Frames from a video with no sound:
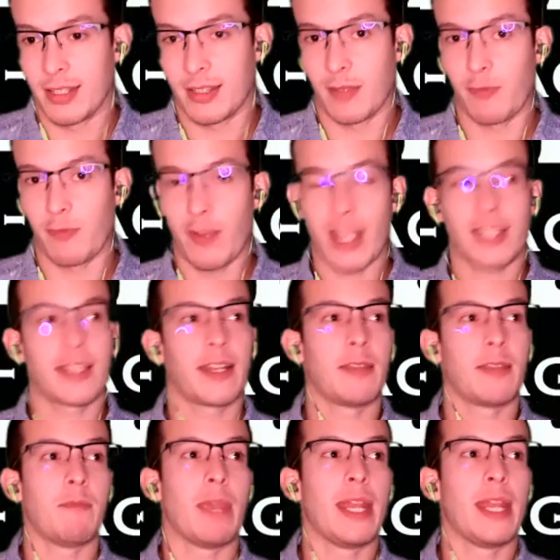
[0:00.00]
The fact that
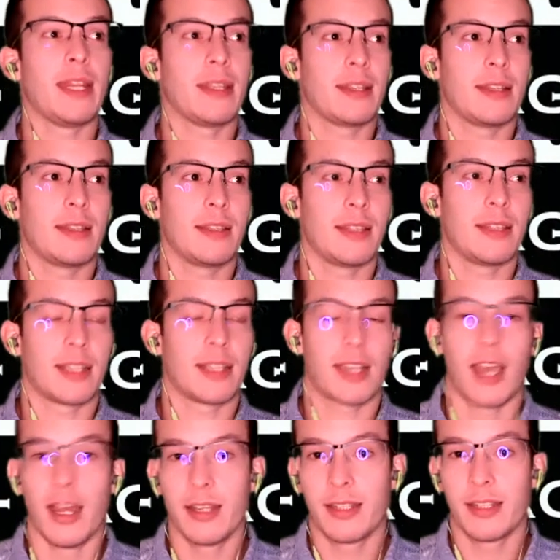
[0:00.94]
he made it the
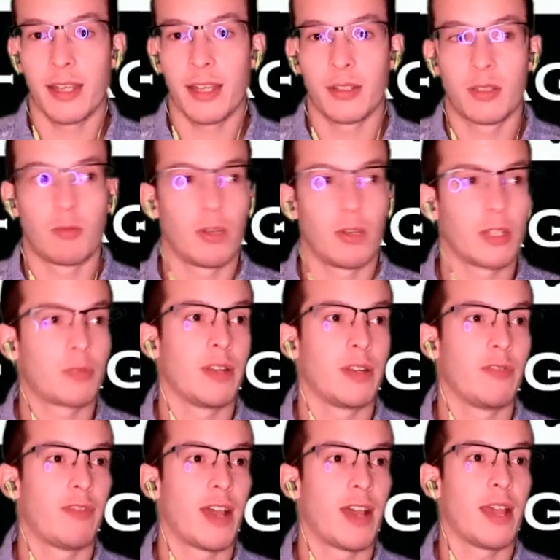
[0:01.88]
cut down to
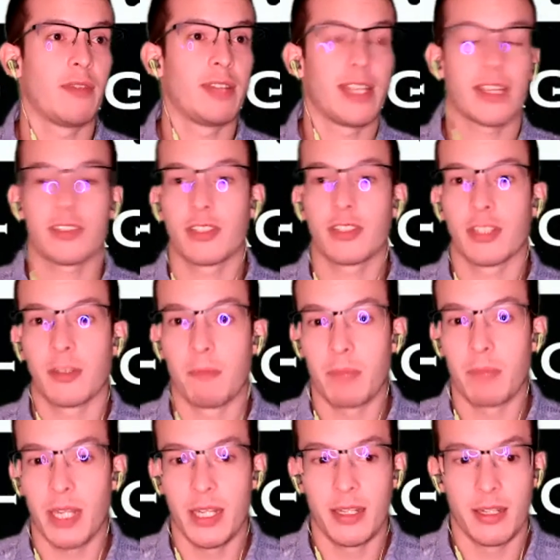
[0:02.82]
125 and he actually
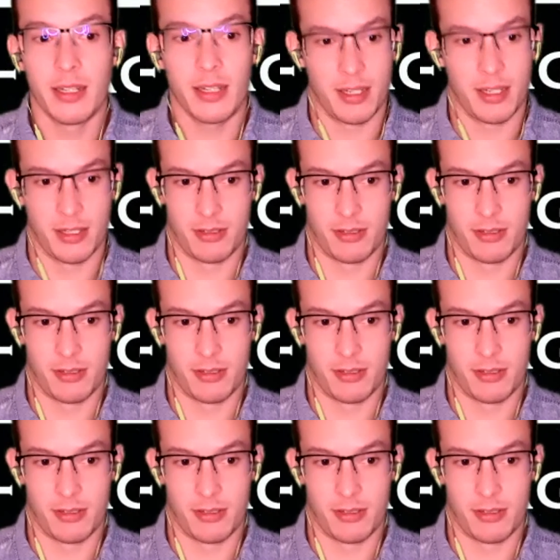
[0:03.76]
competed is